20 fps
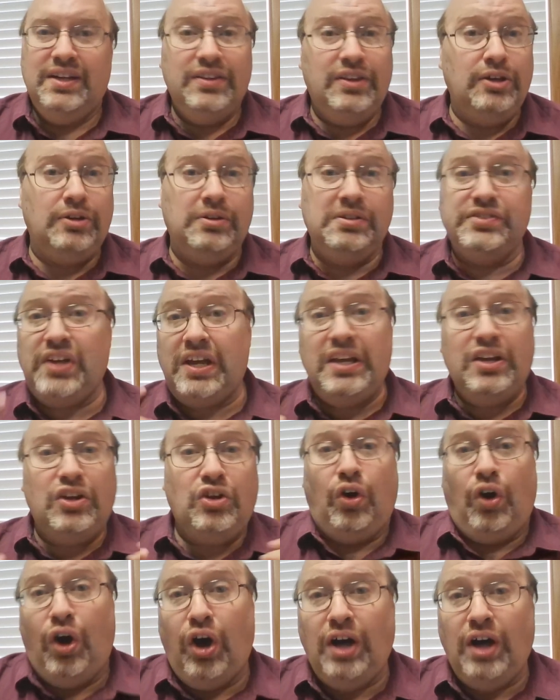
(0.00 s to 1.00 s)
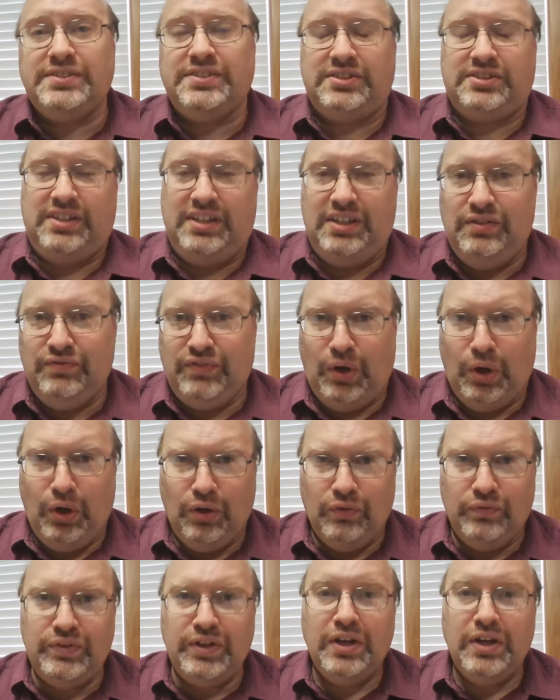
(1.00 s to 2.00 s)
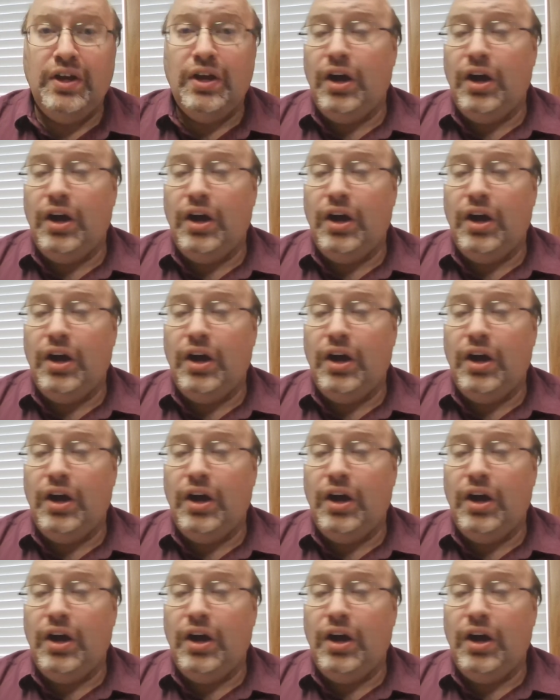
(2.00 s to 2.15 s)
There is a cost involved.